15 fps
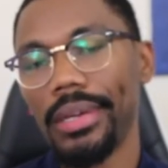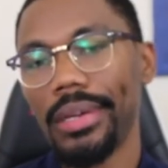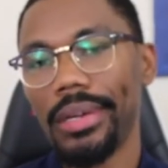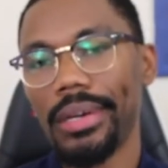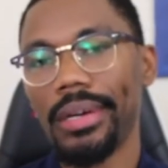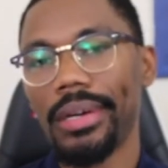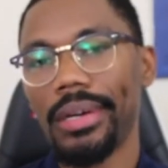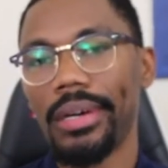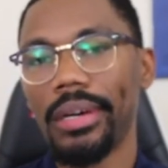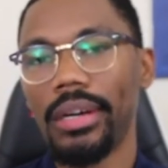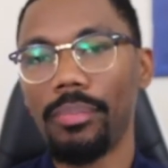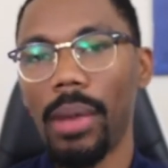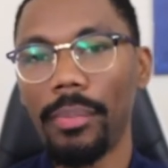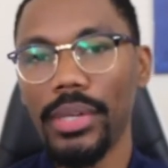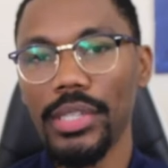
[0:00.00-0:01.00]

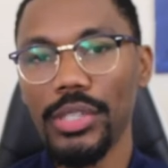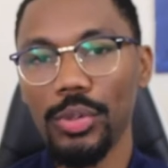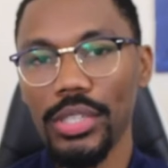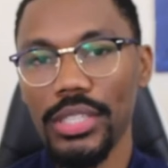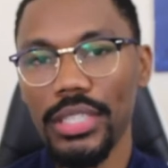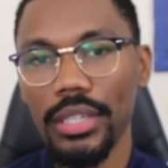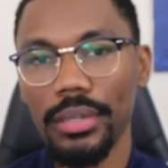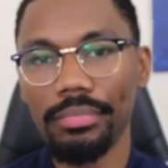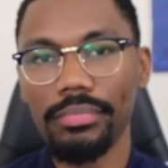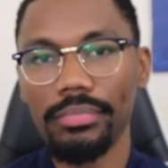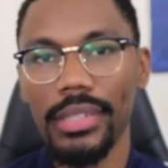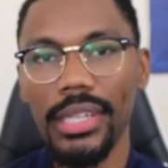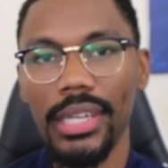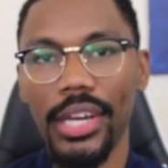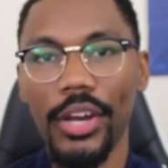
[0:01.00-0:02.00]
My mentorship,
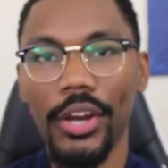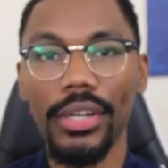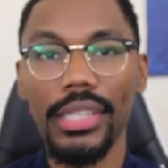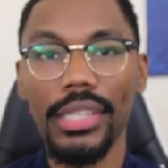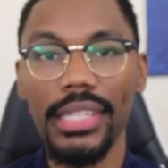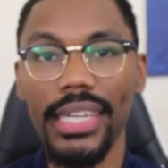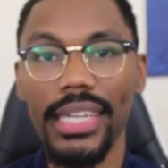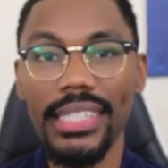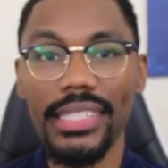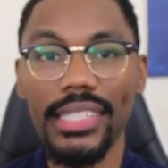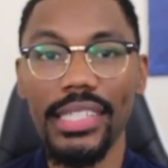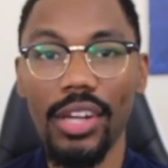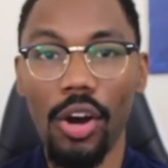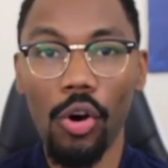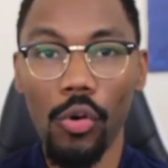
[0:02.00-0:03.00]
it currently isn't
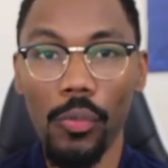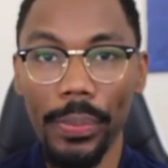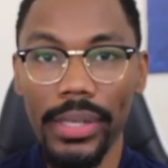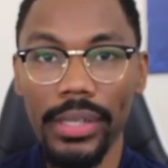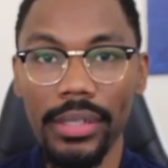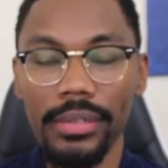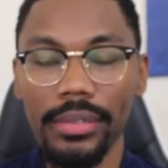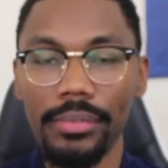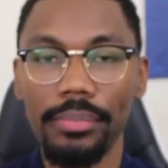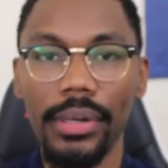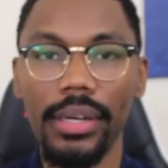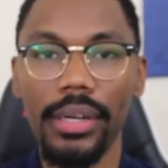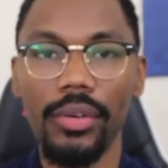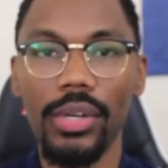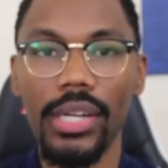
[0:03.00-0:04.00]
open,
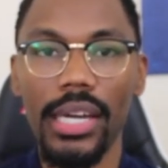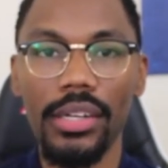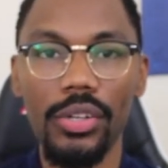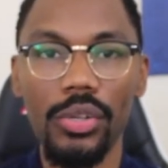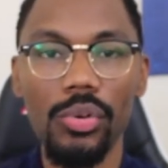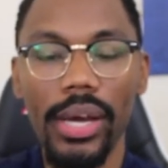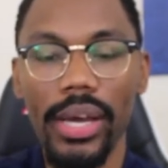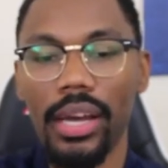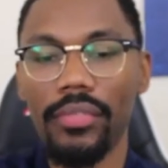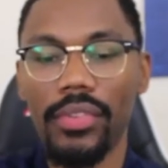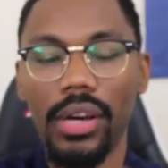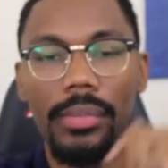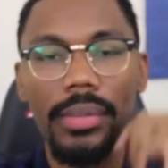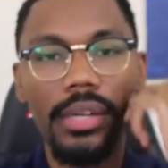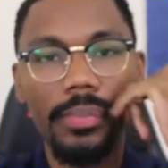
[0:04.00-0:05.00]
but what I do have
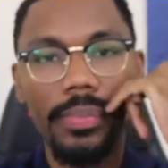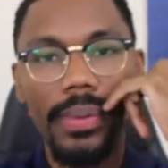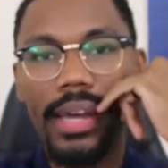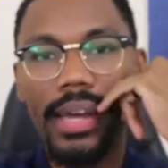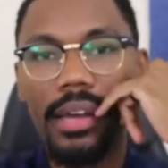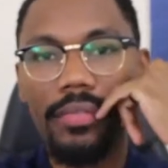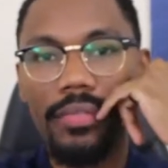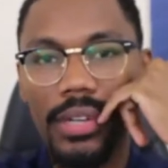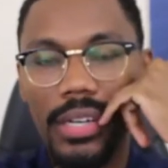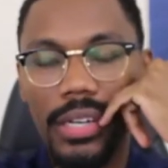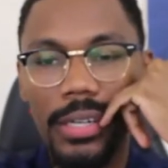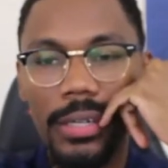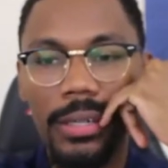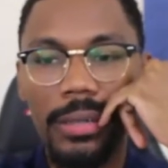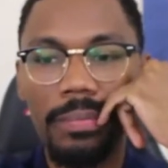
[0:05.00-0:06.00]
coming up, I have
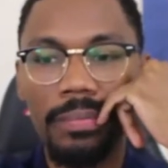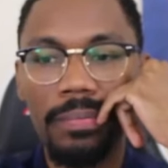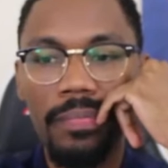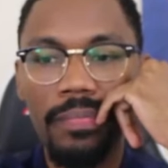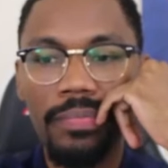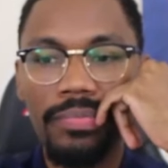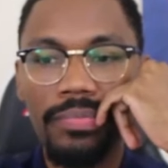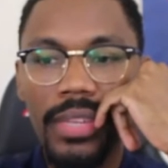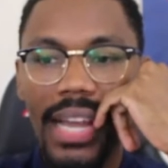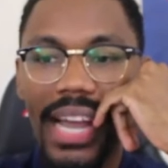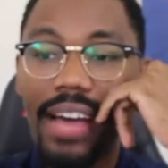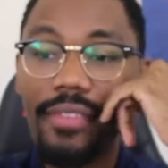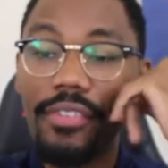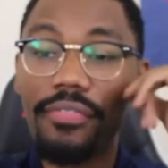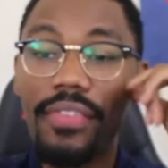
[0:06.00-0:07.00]

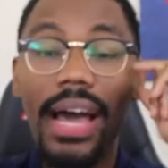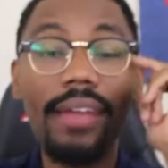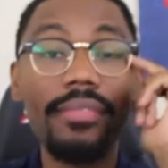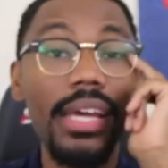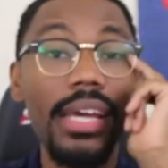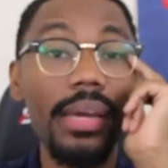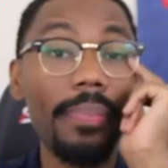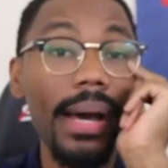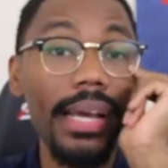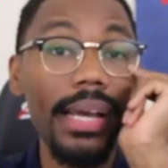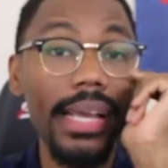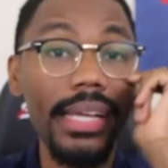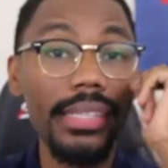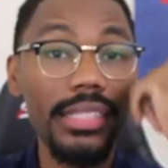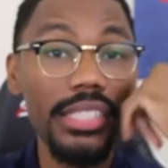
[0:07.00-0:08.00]
a 5-day
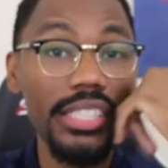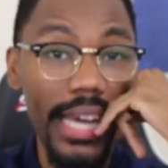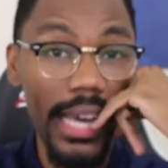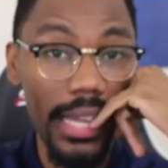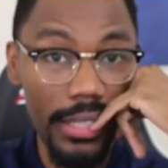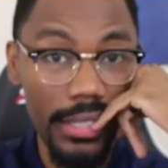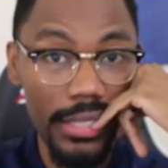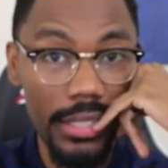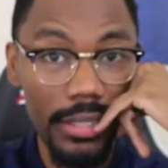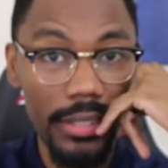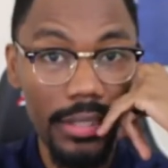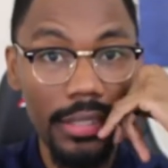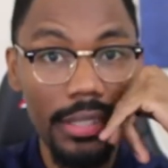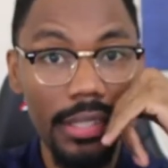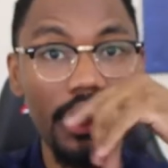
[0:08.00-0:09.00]
podcasting challenge
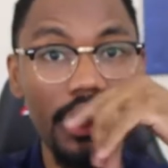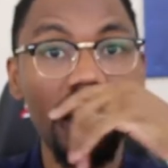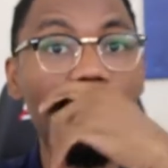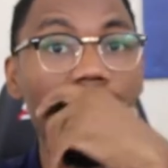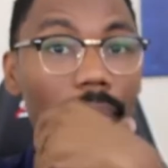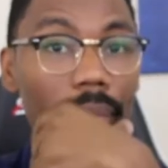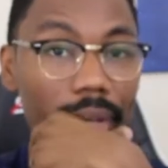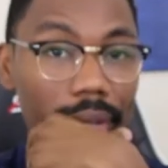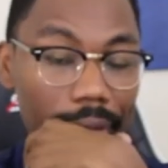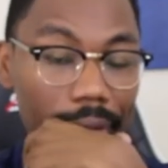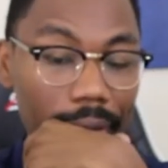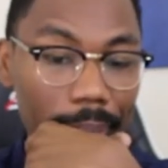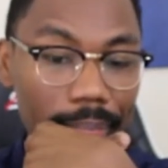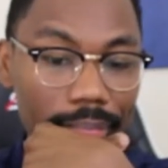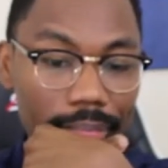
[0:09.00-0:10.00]
coming up,
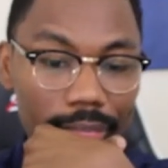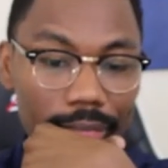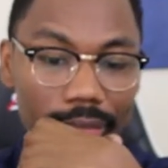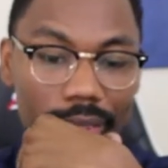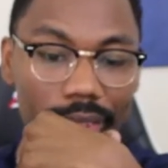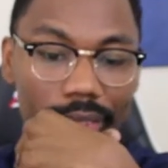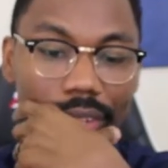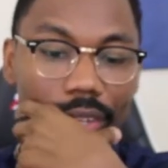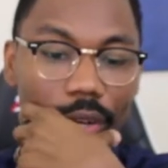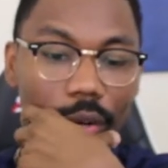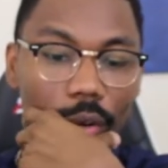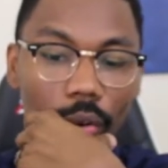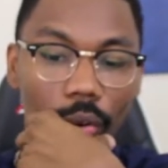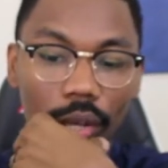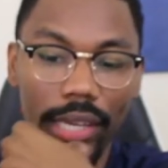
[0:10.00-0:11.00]
because I
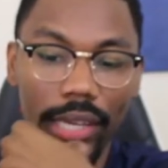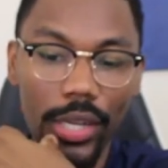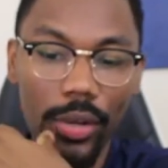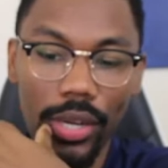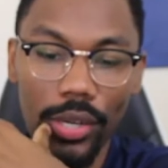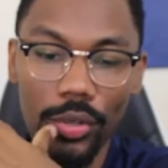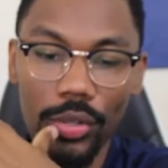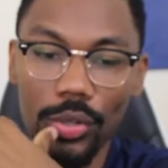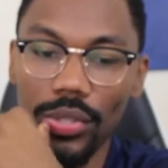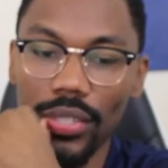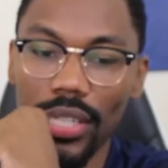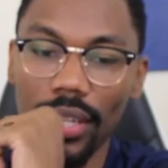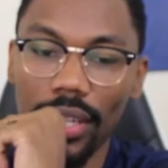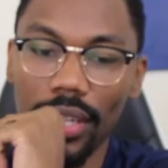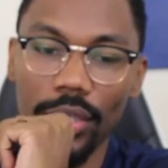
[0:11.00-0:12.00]
know, Orlando, I know you
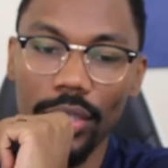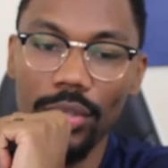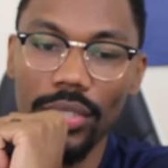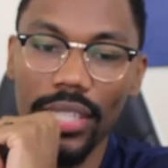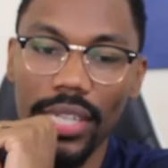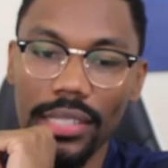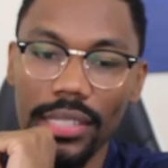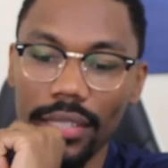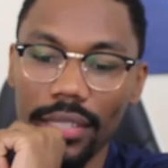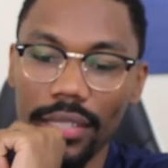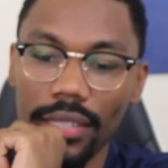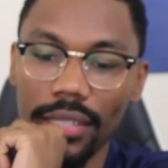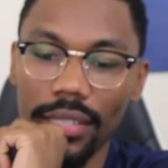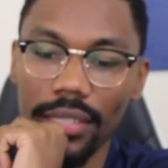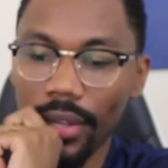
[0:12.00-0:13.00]
said
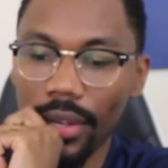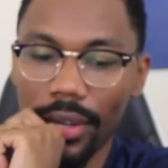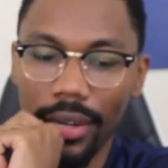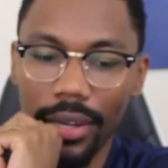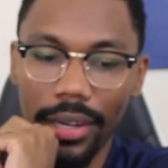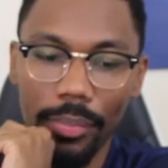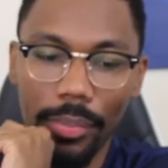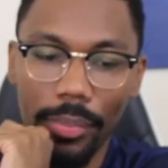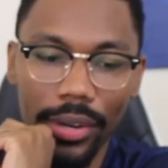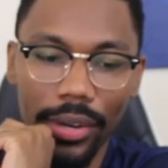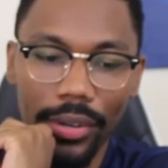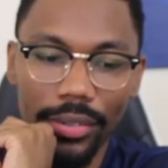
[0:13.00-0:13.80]
something about